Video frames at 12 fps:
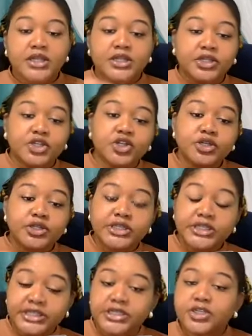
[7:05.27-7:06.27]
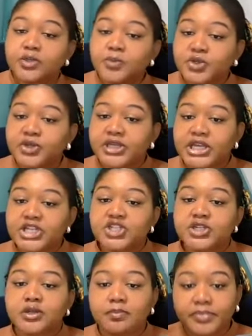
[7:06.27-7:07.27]
Clear, clean
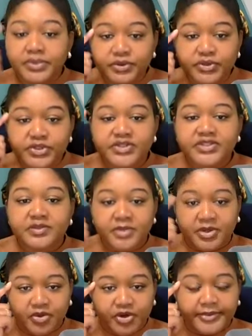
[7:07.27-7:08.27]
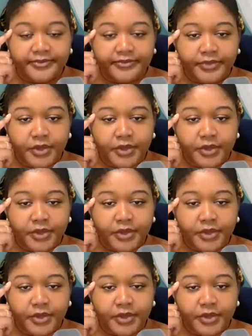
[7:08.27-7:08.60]
communication boosts memory.